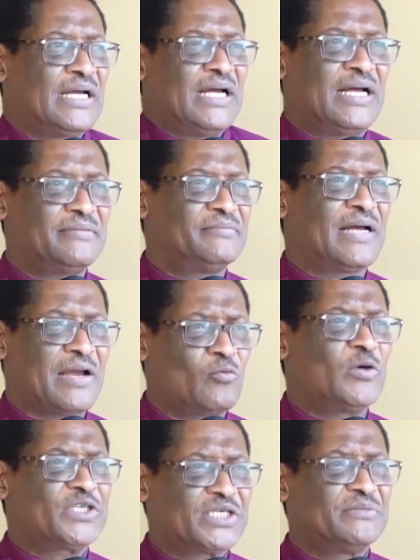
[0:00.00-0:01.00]
I
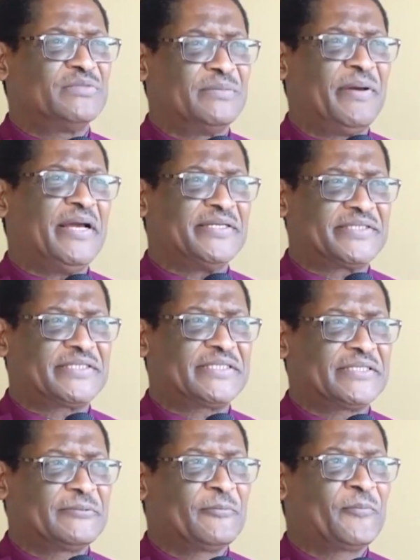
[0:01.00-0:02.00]
wish him the
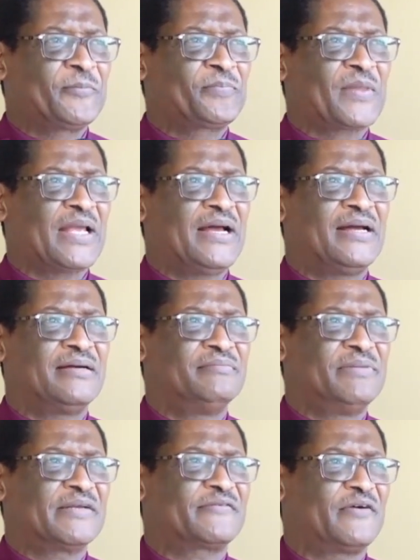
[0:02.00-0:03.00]
best,
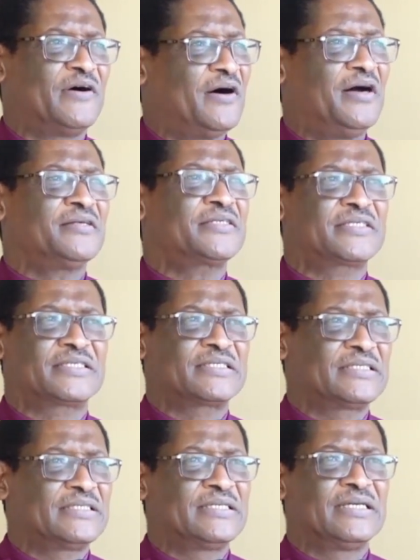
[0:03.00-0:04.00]
but for us,